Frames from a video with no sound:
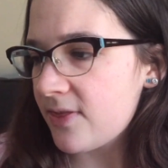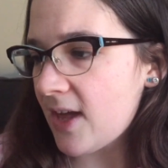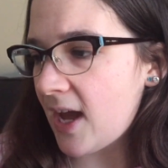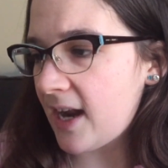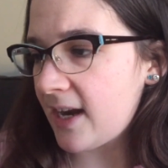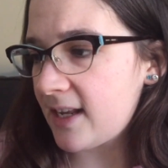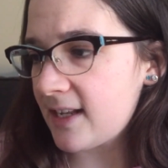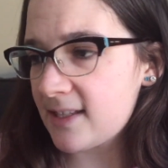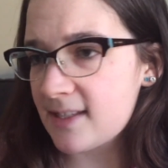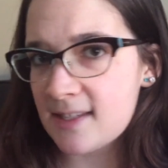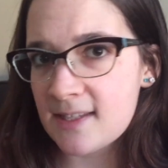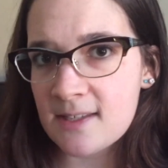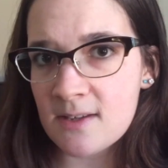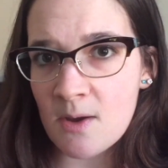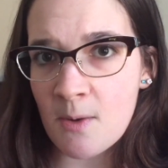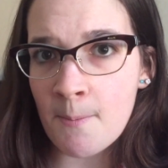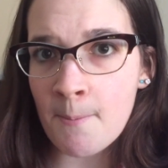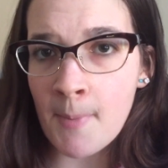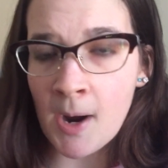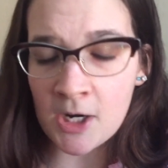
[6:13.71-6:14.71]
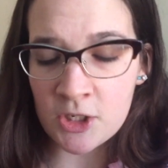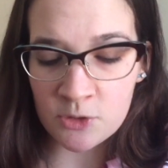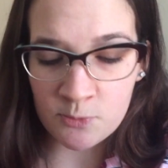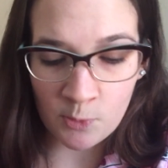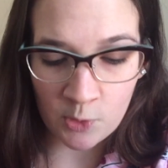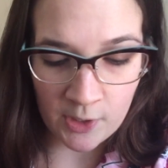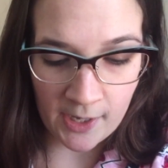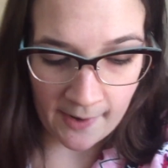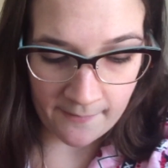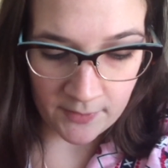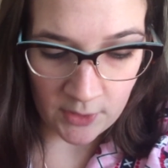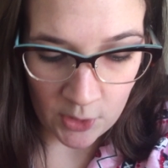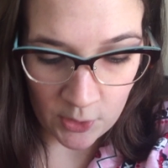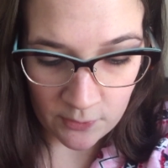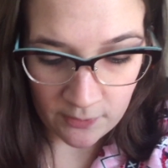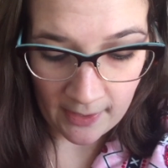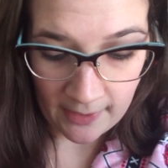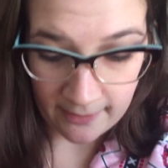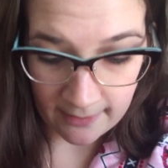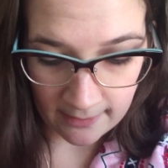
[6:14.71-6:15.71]
that it's much more
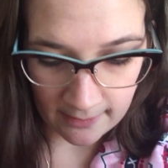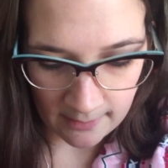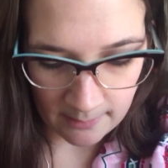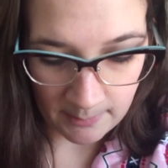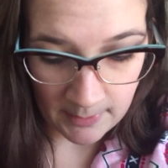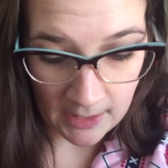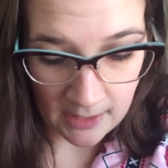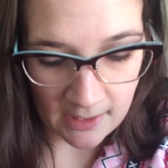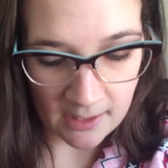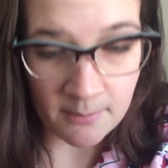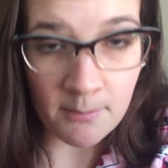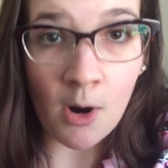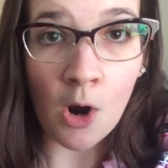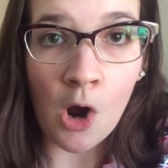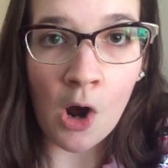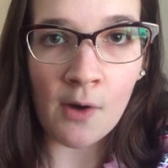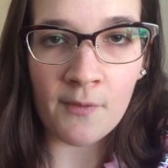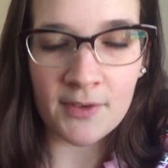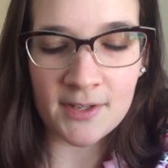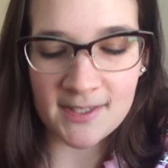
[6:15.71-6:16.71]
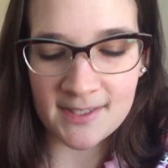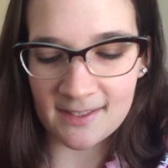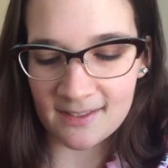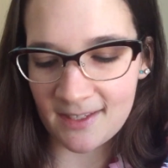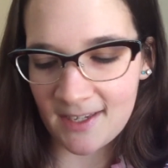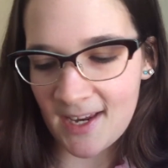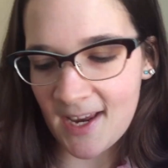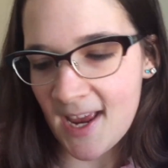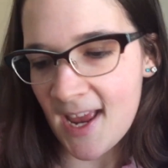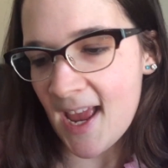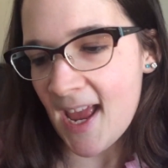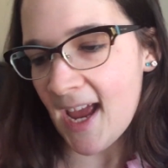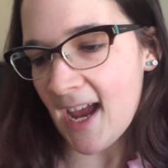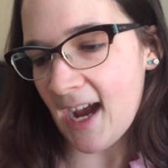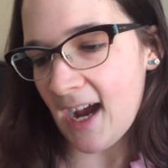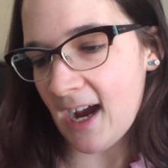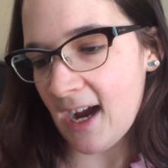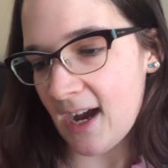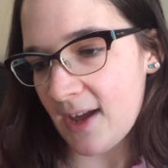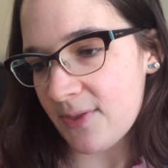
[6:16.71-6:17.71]
heavier than the medium, obviously.
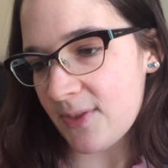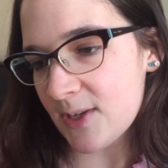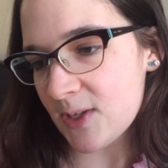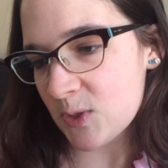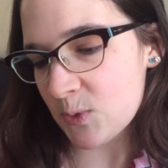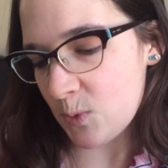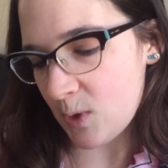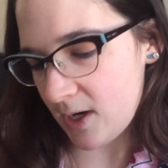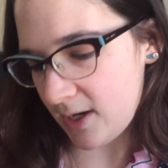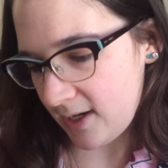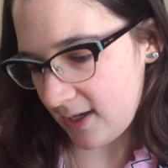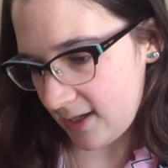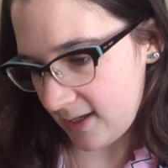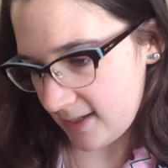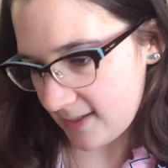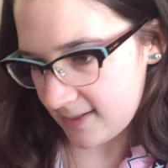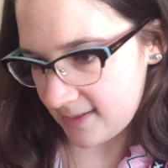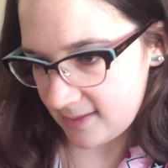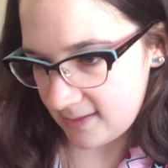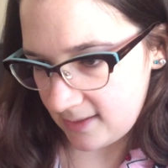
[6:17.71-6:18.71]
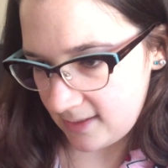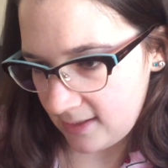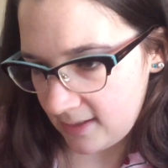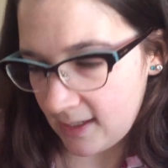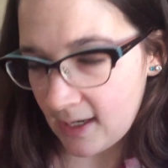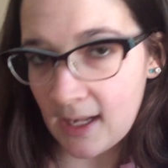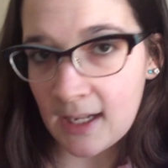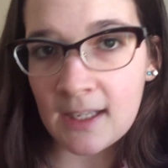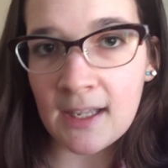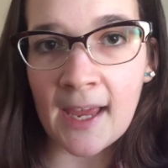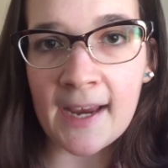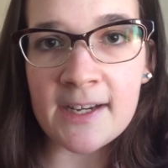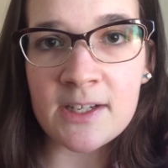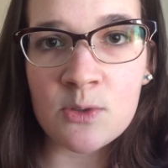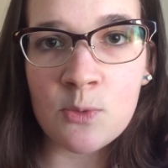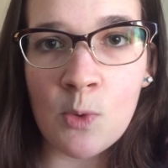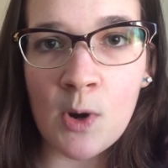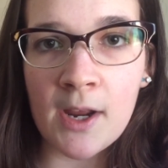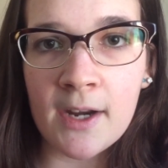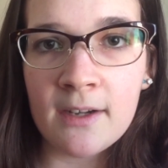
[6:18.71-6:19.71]
Uh, this one is the
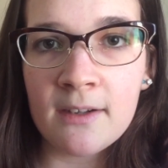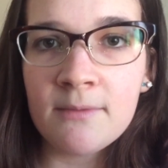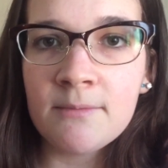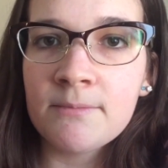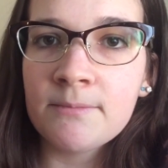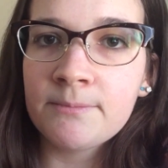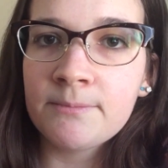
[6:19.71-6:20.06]
light one.